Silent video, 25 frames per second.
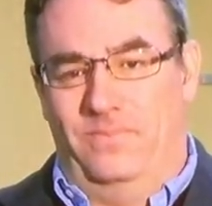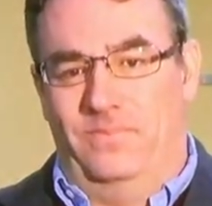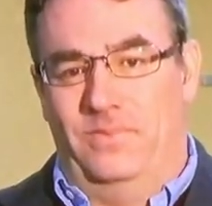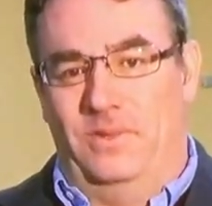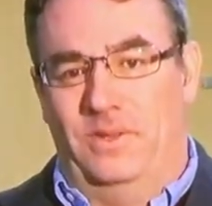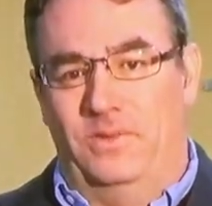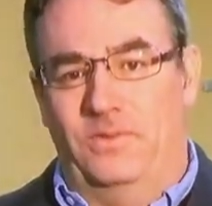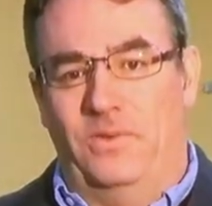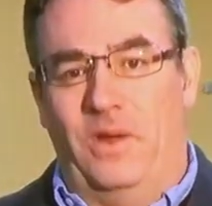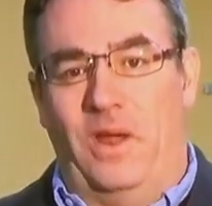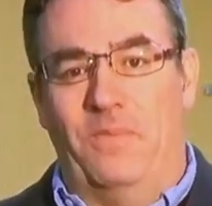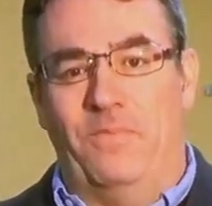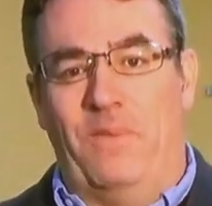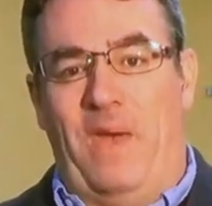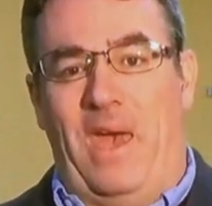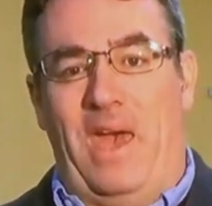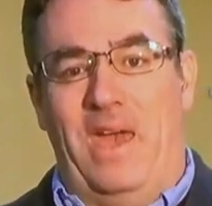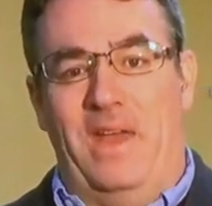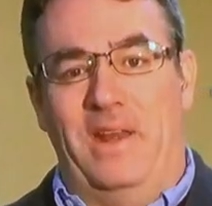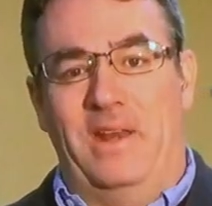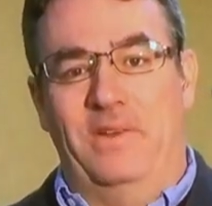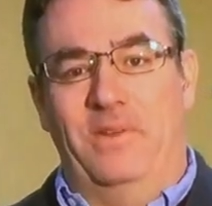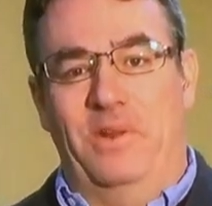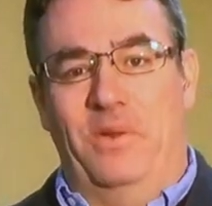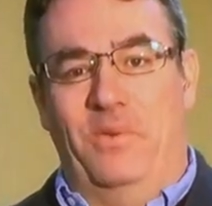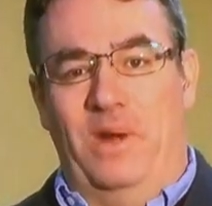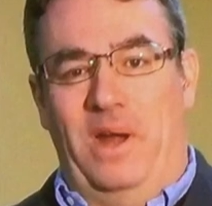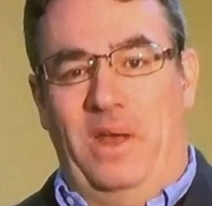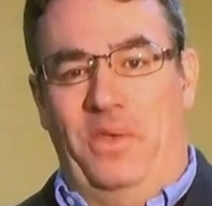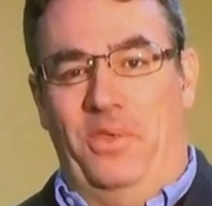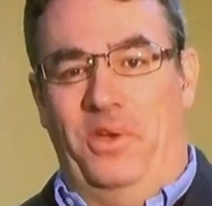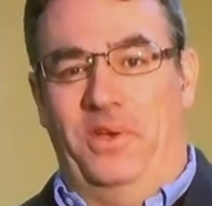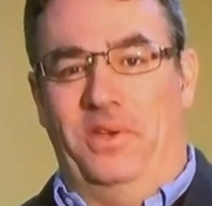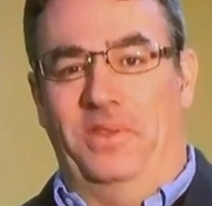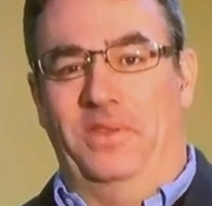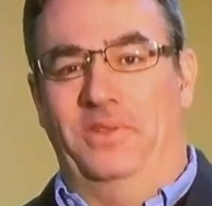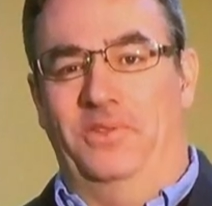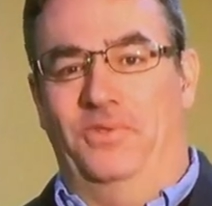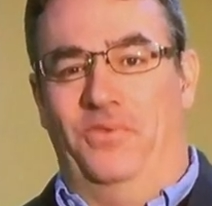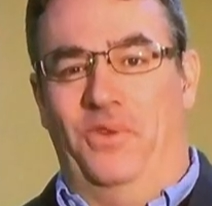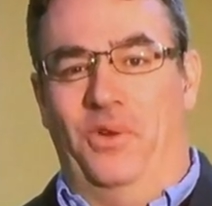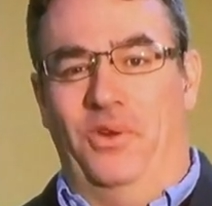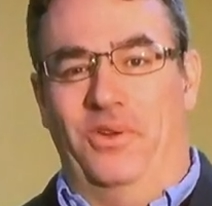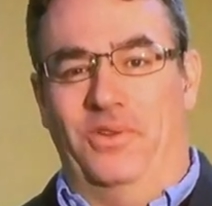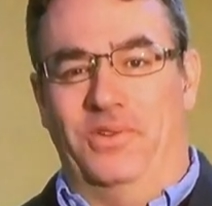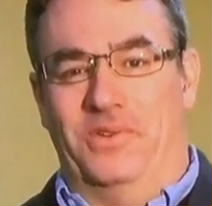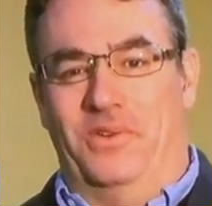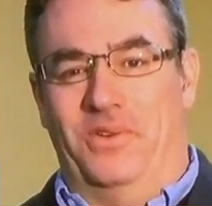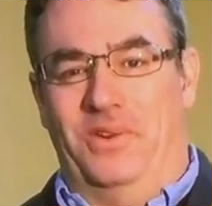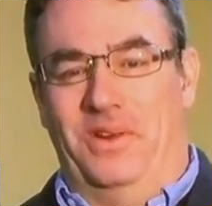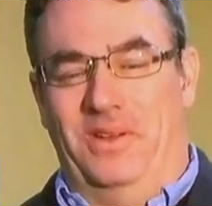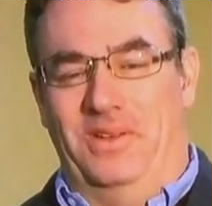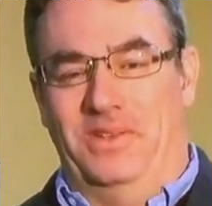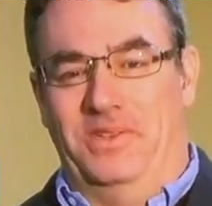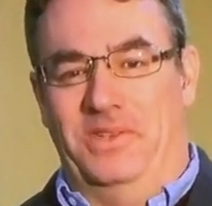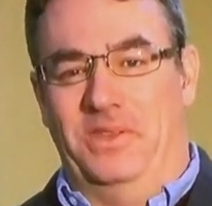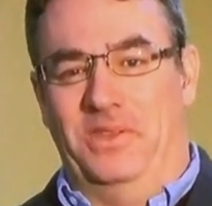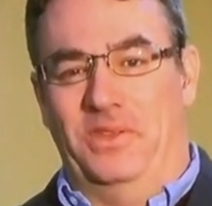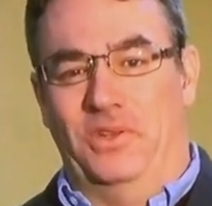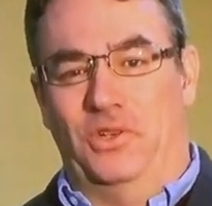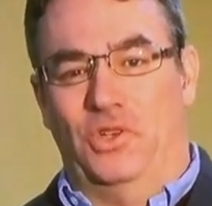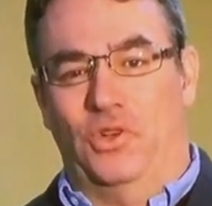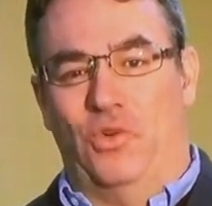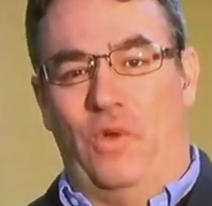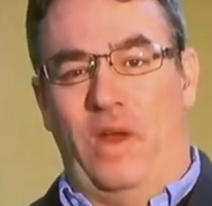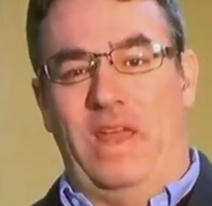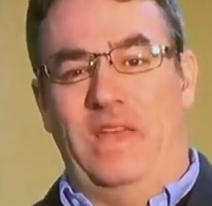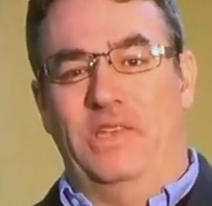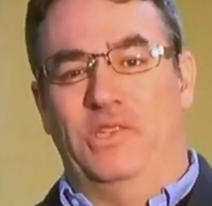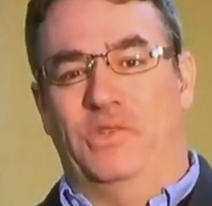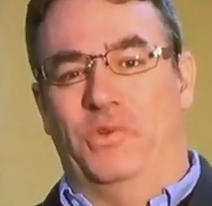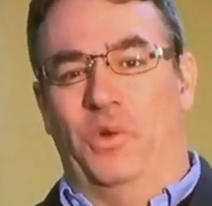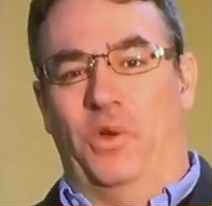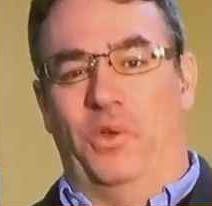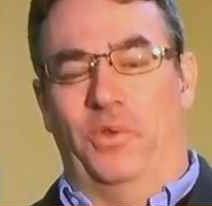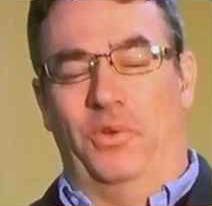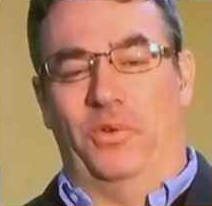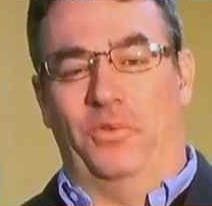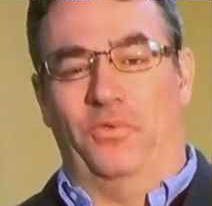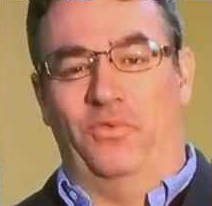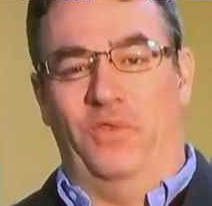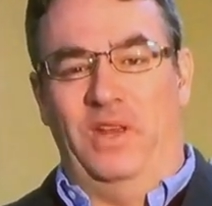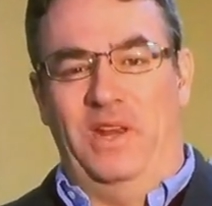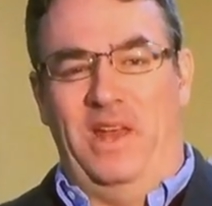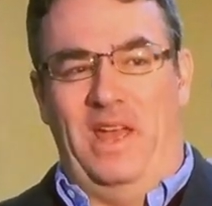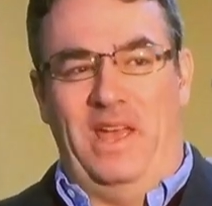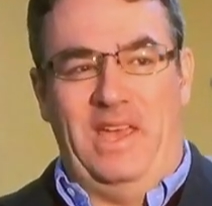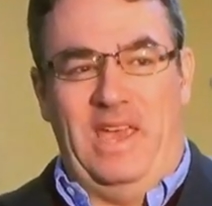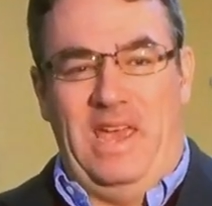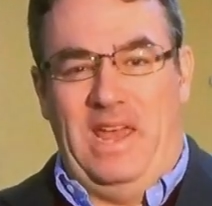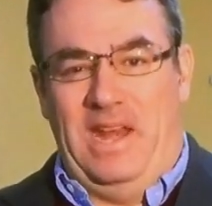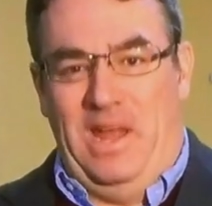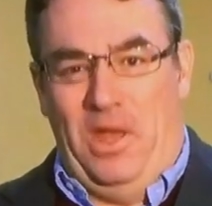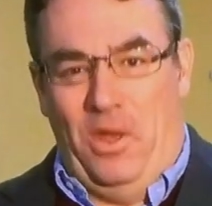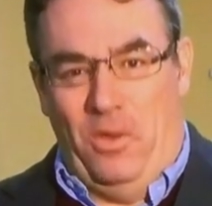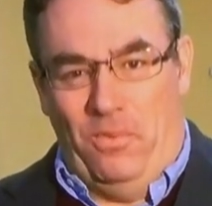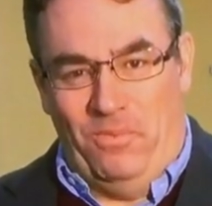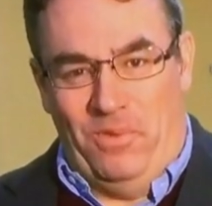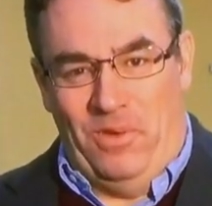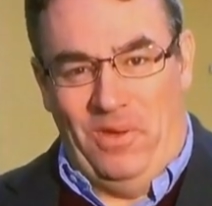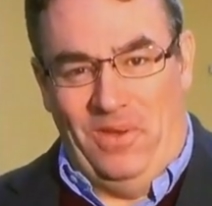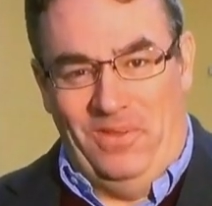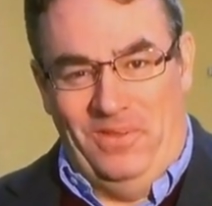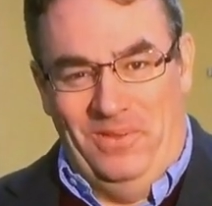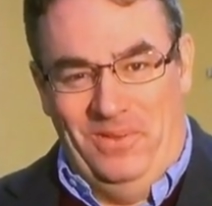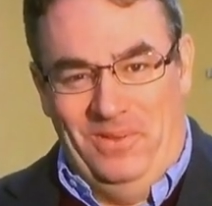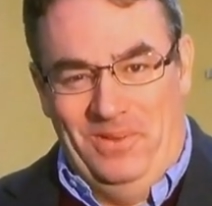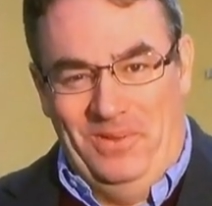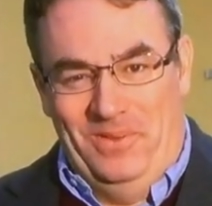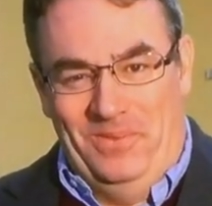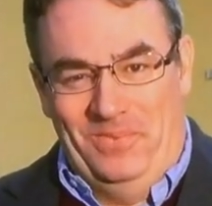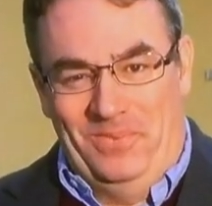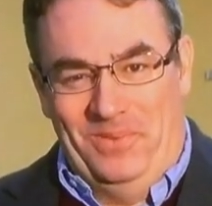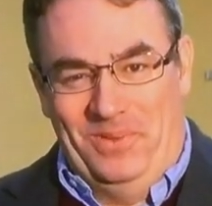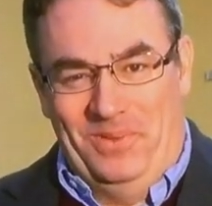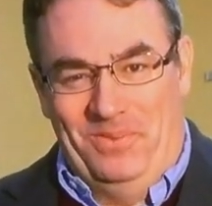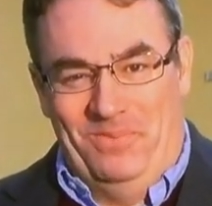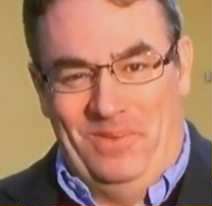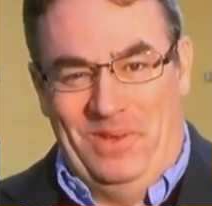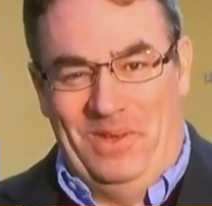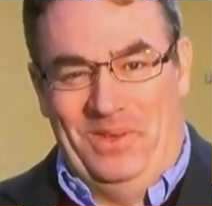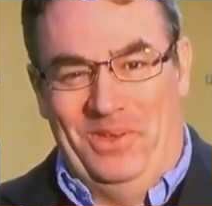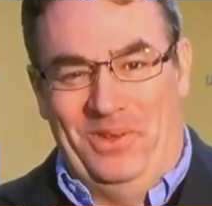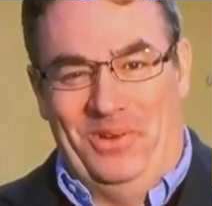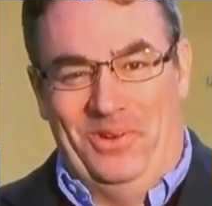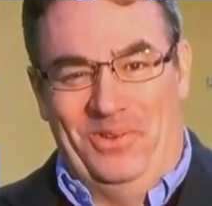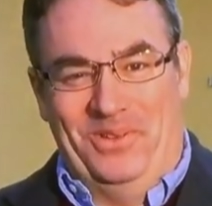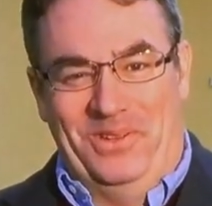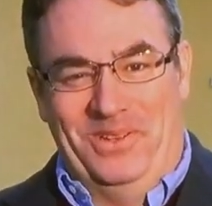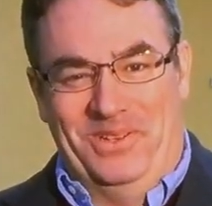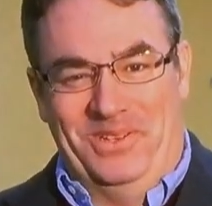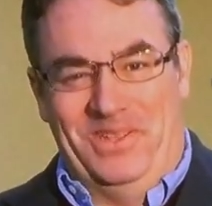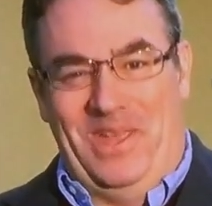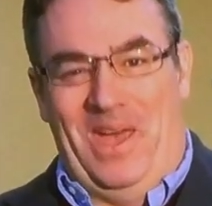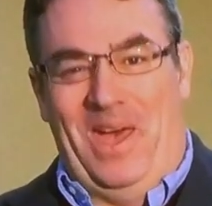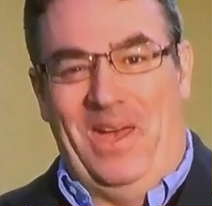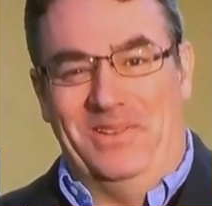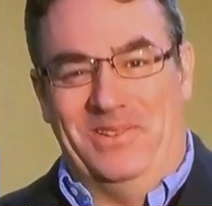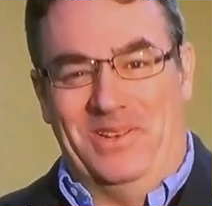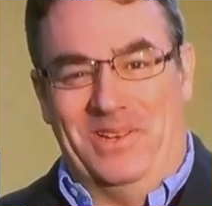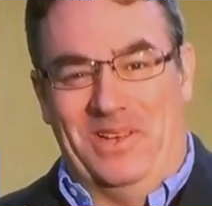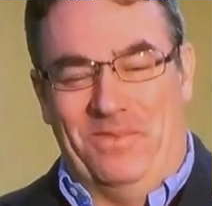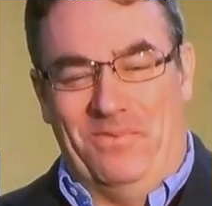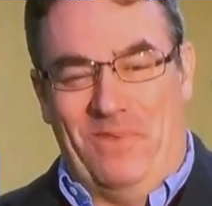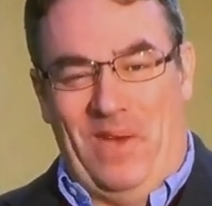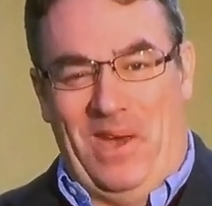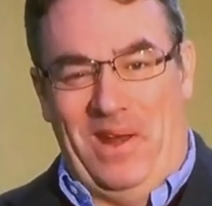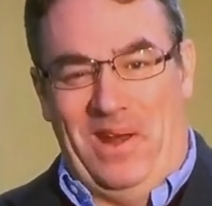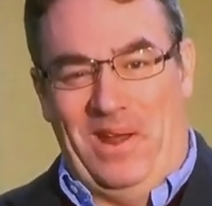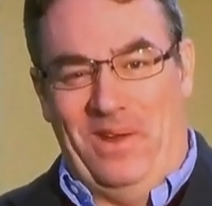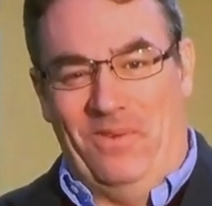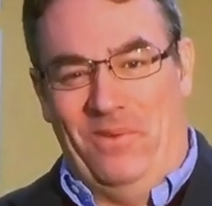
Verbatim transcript: That's right, Pat. And you know, when I look at these photos and I see the trains with all the graffiti, I can't help but be a little nostalgic about it.